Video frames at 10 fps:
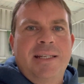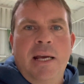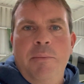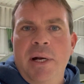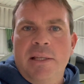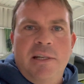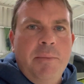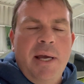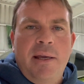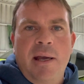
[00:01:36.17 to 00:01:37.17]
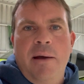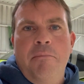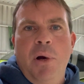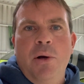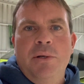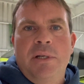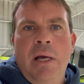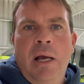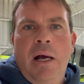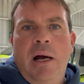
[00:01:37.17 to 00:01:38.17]
10 minutes to make at most.
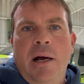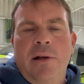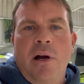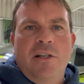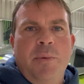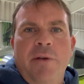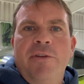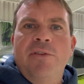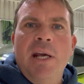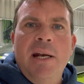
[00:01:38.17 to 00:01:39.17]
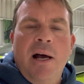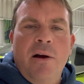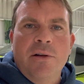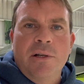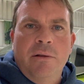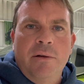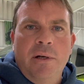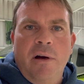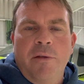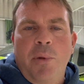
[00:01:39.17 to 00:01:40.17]
Uh, it costs you about $15, including
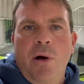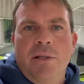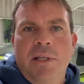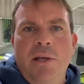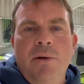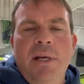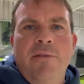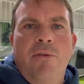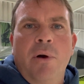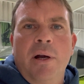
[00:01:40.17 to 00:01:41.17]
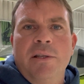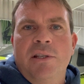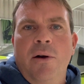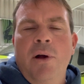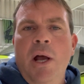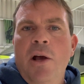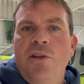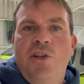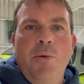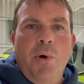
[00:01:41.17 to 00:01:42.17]
all the parts that you need for it. So
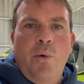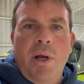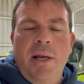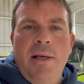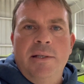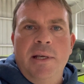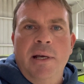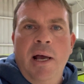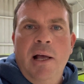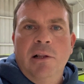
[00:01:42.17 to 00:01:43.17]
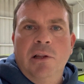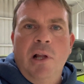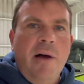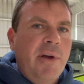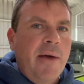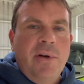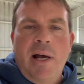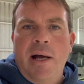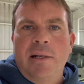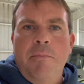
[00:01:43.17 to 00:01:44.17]
super quick and easy. Love having
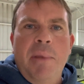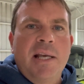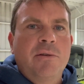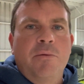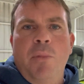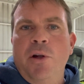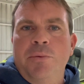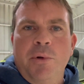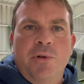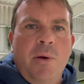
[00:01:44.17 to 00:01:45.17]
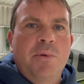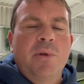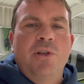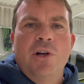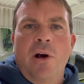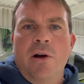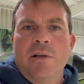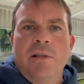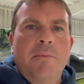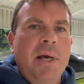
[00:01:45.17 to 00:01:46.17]
not to mess with multiple trips with
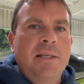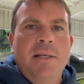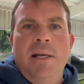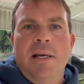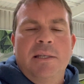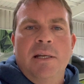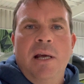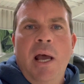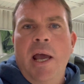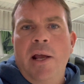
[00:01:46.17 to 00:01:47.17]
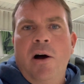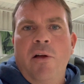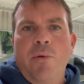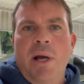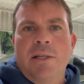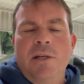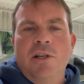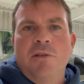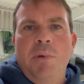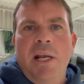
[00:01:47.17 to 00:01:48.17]
jars and the messiness and, and all the rest and
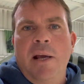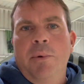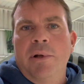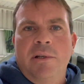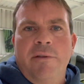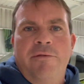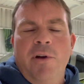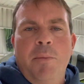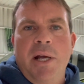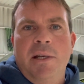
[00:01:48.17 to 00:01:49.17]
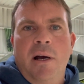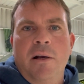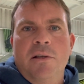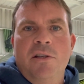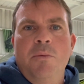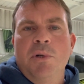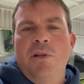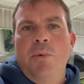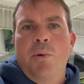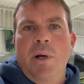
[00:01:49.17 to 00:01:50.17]
just being able to, to fill my tug super,
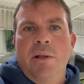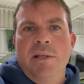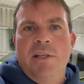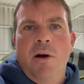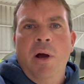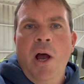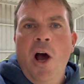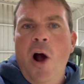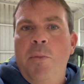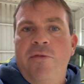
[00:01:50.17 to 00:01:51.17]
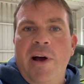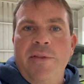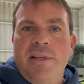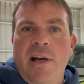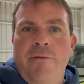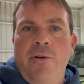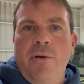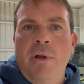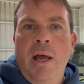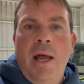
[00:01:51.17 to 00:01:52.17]
super quickly. So hope you found this
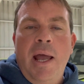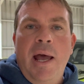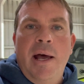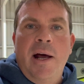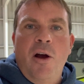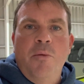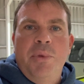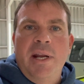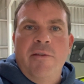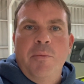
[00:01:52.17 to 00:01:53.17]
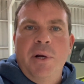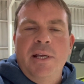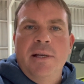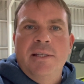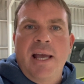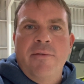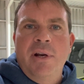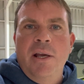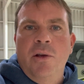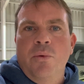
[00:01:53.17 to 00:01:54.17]
helpful and I hope that everybody is having
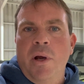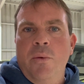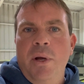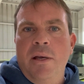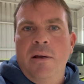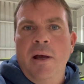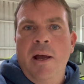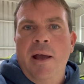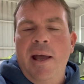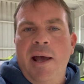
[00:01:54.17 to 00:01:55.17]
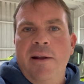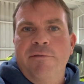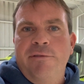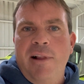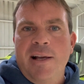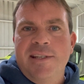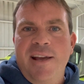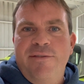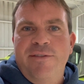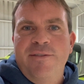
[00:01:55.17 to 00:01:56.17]
a great week and fly
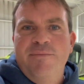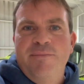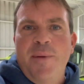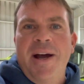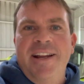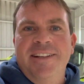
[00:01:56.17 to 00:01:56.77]
safe. Bye-bye.